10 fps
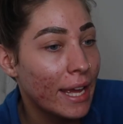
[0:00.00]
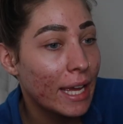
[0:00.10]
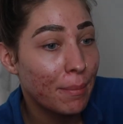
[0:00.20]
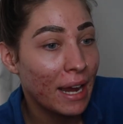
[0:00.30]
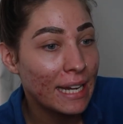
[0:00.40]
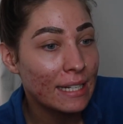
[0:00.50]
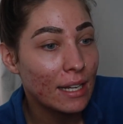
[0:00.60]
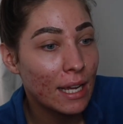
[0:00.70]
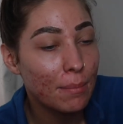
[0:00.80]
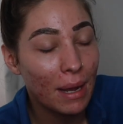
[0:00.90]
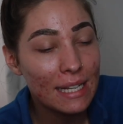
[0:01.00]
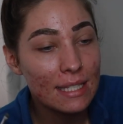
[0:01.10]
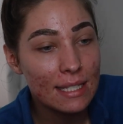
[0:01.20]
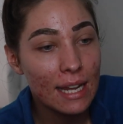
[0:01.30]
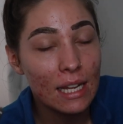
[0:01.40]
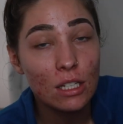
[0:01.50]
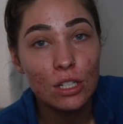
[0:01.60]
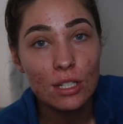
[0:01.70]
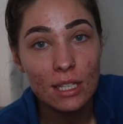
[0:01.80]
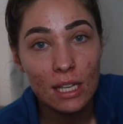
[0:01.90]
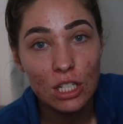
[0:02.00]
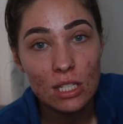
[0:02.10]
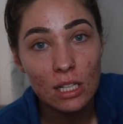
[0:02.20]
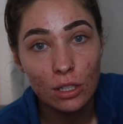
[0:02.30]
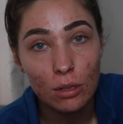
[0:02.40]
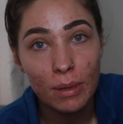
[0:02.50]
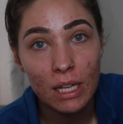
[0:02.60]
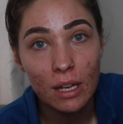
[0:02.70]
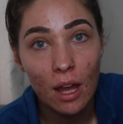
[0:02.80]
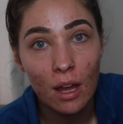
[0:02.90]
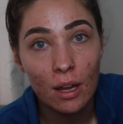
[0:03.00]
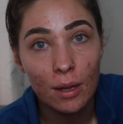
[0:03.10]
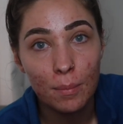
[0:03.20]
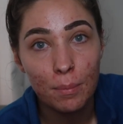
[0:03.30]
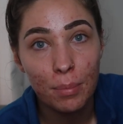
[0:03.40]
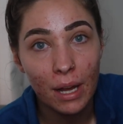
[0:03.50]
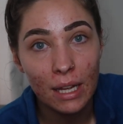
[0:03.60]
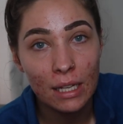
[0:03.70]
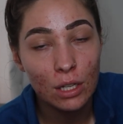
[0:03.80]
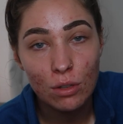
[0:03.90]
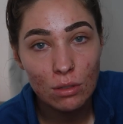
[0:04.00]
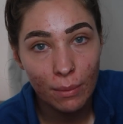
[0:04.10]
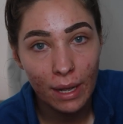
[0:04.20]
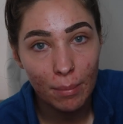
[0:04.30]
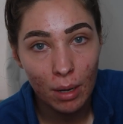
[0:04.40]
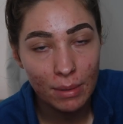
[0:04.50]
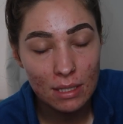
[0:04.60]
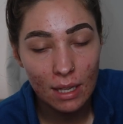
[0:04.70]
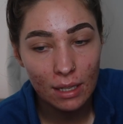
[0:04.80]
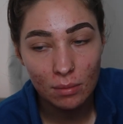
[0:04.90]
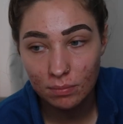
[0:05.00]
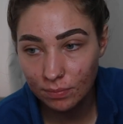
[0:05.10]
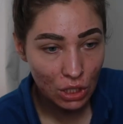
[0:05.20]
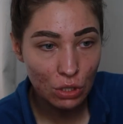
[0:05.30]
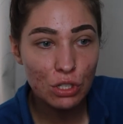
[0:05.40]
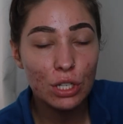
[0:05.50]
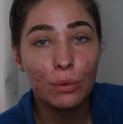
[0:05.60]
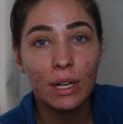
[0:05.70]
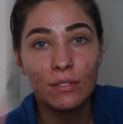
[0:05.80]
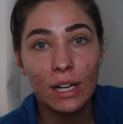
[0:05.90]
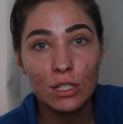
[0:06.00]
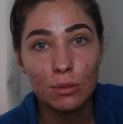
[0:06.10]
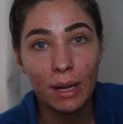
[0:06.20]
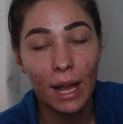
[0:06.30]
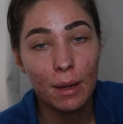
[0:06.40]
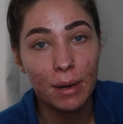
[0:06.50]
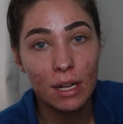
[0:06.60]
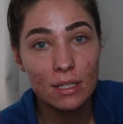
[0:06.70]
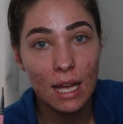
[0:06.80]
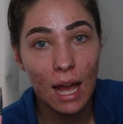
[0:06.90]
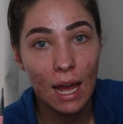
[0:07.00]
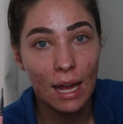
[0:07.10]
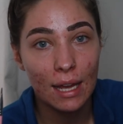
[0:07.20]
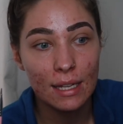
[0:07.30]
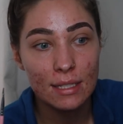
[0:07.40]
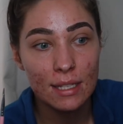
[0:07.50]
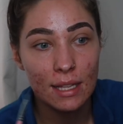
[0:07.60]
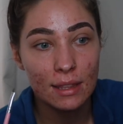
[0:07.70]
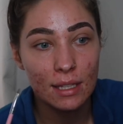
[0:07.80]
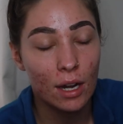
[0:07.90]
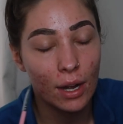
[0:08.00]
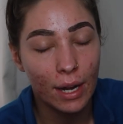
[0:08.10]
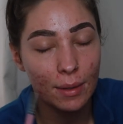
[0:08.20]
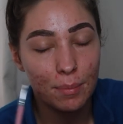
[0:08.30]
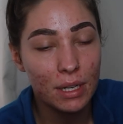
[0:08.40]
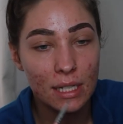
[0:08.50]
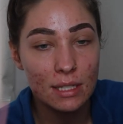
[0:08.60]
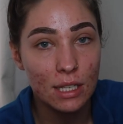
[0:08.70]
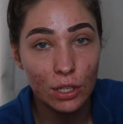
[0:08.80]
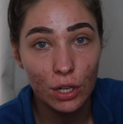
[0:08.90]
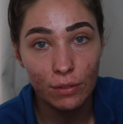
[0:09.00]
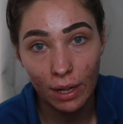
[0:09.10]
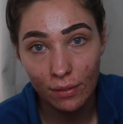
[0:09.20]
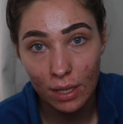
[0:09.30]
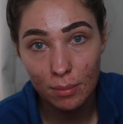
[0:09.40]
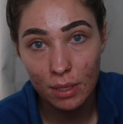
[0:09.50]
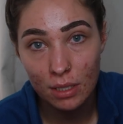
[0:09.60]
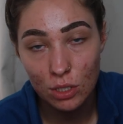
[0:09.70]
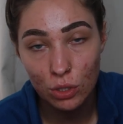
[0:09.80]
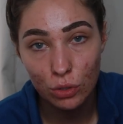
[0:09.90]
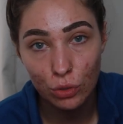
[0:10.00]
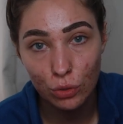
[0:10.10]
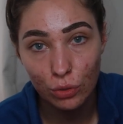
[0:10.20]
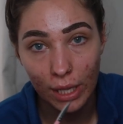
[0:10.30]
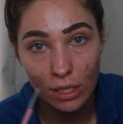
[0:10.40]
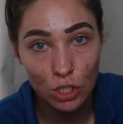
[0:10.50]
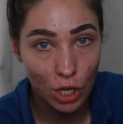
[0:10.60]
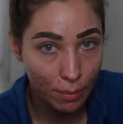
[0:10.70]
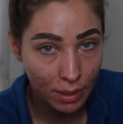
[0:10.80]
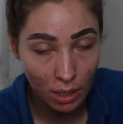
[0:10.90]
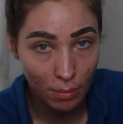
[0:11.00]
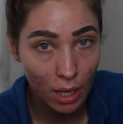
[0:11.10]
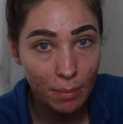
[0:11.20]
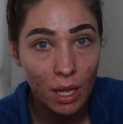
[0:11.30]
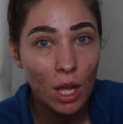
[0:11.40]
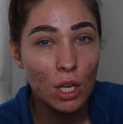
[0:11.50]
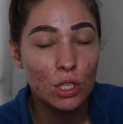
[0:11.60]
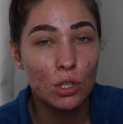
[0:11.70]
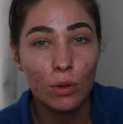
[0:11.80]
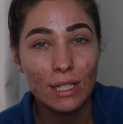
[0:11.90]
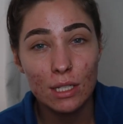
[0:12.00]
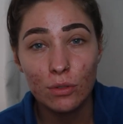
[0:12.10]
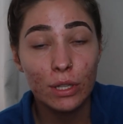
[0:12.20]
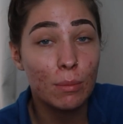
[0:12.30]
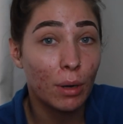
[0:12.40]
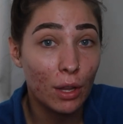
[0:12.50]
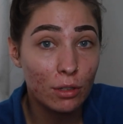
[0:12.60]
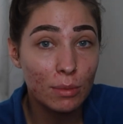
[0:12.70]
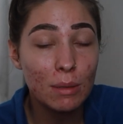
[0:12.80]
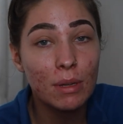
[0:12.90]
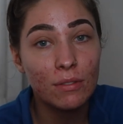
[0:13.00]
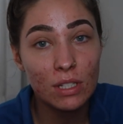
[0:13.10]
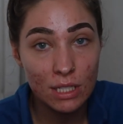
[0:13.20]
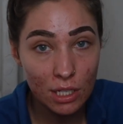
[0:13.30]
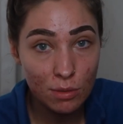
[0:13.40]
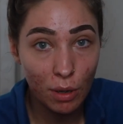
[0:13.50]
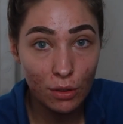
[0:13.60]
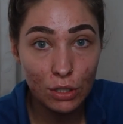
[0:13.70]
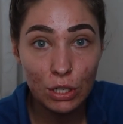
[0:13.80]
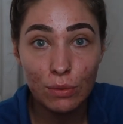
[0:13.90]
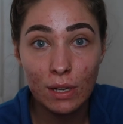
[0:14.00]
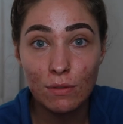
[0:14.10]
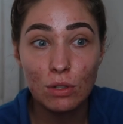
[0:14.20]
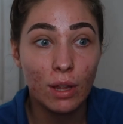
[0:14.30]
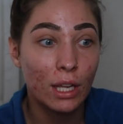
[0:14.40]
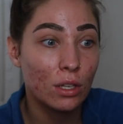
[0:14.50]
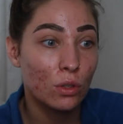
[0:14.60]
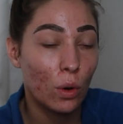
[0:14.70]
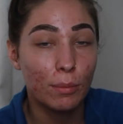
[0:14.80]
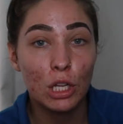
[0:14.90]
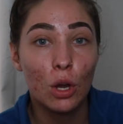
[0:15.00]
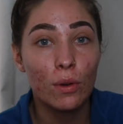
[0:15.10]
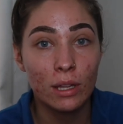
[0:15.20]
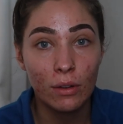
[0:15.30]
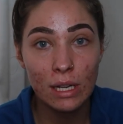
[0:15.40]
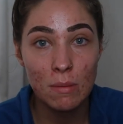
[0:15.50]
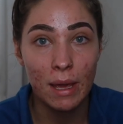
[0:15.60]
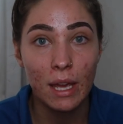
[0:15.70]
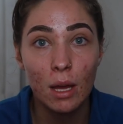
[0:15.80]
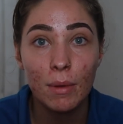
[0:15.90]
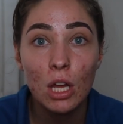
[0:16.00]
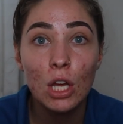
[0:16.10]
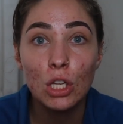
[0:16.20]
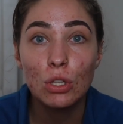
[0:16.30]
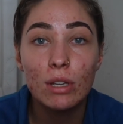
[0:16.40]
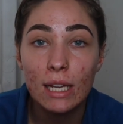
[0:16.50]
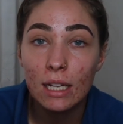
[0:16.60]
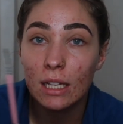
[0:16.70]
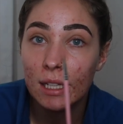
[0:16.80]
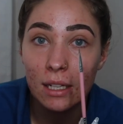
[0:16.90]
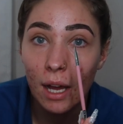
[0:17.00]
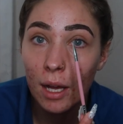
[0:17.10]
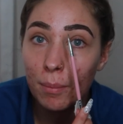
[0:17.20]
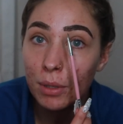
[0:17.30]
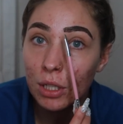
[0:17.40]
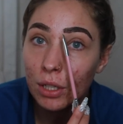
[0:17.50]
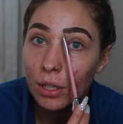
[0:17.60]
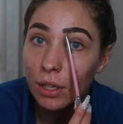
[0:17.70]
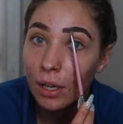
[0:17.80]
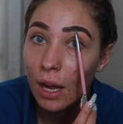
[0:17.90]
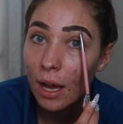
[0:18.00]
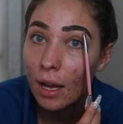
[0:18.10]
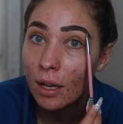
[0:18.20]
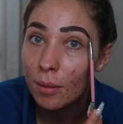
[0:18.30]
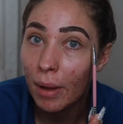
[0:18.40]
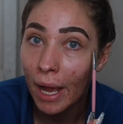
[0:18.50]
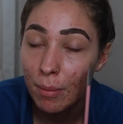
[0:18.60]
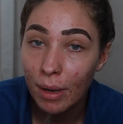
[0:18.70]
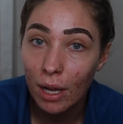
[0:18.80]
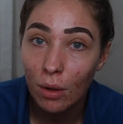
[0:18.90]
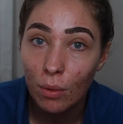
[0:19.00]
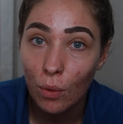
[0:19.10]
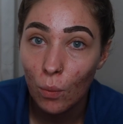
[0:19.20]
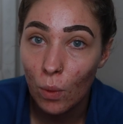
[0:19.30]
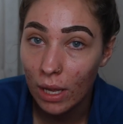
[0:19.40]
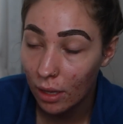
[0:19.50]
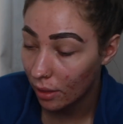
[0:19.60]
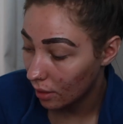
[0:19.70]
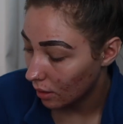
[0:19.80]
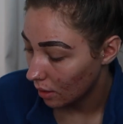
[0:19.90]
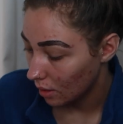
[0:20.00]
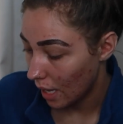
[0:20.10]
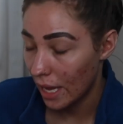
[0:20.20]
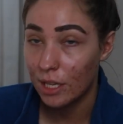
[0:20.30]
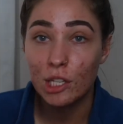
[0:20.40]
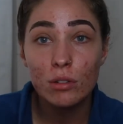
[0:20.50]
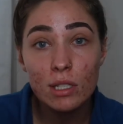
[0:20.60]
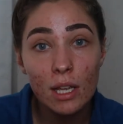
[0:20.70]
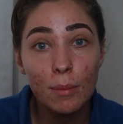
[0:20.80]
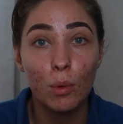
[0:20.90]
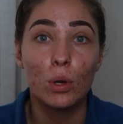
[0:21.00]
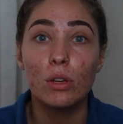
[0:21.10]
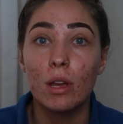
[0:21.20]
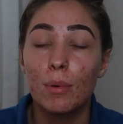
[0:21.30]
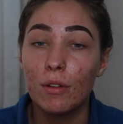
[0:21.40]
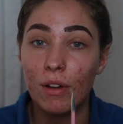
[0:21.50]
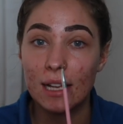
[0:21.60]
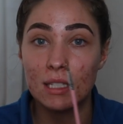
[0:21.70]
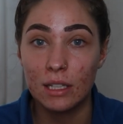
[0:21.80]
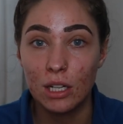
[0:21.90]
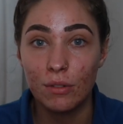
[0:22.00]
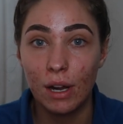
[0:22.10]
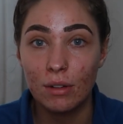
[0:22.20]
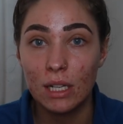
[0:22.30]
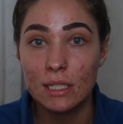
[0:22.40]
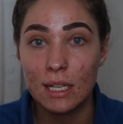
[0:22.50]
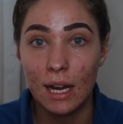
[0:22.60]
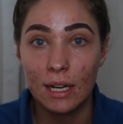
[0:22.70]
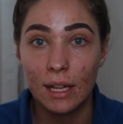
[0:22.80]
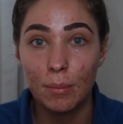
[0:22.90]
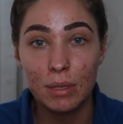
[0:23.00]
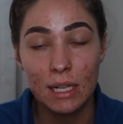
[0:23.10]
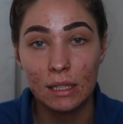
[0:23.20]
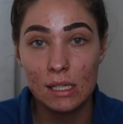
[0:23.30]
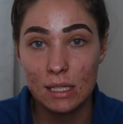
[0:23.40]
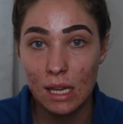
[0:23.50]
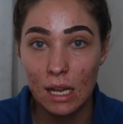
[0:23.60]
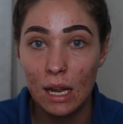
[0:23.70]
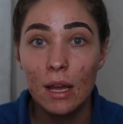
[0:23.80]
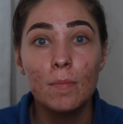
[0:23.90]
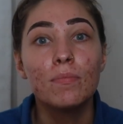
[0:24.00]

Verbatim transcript: It might, it might stain your skin just a little bit, um, but it goes away, I promise. Like, usually whenever I do my eyebrows, I tend, or I put concealer around them to like sharpen them up. So it doesn't really bother me, but if it does bother you and if you like normally go without any makeup, you can clean up your um, eyebrow with a q-tip or you can put Vaseline around it to kind of like protect the skin